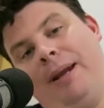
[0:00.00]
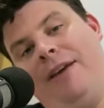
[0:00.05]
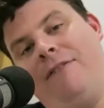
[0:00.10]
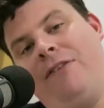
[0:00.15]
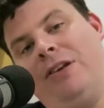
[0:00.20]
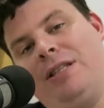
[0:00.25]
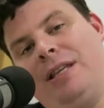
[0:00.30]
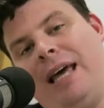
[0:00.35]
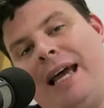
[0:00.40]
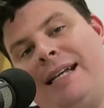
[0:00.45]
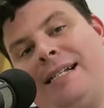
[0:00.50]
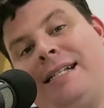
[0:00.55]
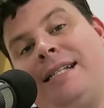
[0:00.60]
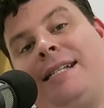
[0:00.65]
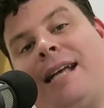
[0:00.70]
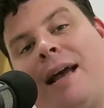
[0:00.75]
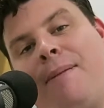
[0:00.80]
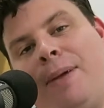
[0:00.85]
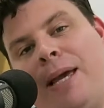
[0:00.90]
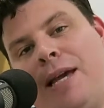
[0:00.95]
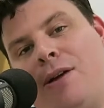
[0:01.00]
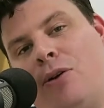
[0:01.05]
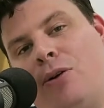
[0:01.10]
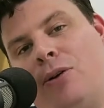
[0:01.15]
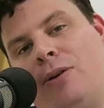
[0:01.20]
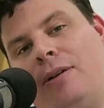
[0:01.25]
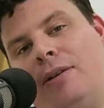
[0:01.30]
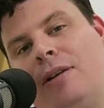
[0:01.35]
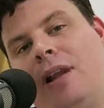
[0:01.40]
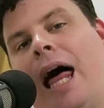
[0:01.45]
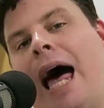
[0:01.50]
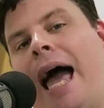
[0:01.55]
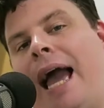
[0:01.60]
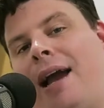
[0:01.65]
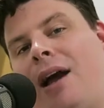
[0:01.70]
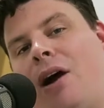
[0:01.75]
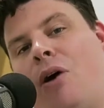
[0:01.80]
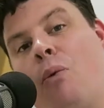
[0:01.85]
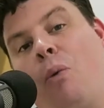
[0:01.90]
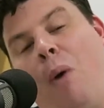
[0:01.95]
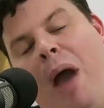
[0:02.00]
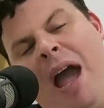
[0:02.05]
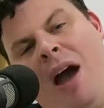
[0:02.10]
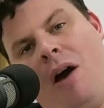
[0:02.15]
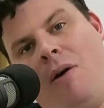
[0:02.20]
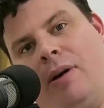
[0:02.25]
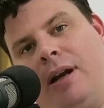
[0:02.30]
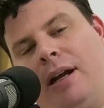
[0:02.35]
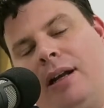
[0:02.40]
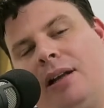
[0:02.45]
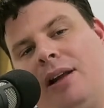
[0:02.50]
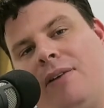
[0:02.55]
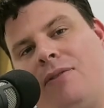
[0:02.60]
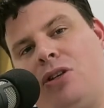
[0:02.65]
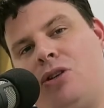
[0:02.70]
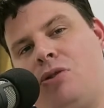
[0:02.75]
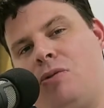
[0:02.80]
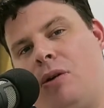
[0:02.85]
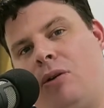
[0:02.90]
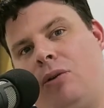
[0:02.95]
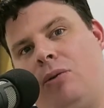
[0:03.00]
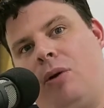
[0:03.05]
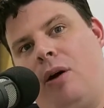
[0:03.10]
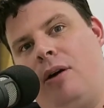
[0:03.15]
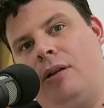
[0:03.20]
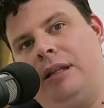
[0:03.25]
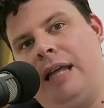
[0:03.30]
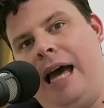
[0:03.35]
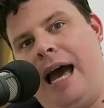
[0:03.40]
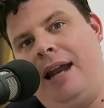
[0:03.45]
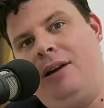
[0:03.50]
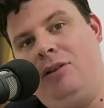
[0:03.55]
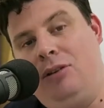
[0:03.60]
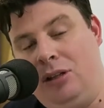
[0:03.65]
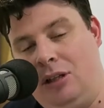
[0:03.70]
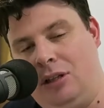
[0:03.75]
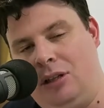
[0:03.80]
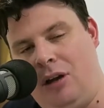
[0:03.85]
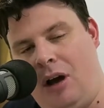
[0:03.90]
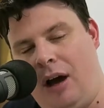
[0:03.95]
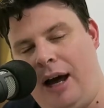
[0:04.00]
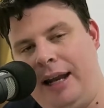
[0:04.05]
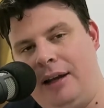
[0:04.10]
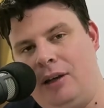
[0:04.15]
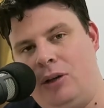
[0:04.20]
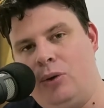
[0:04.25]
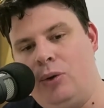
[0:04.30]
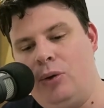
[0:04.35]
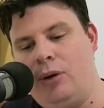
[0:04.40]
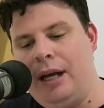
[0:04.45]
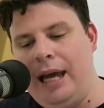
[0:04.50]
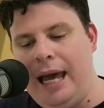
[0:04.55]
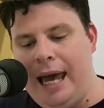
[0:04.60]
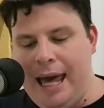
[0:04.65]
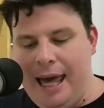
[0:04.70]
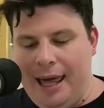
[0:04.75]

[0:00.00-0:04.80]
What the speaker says: But if it's like semi-good, like, wow, an 11-year-old wrote that, kind of good,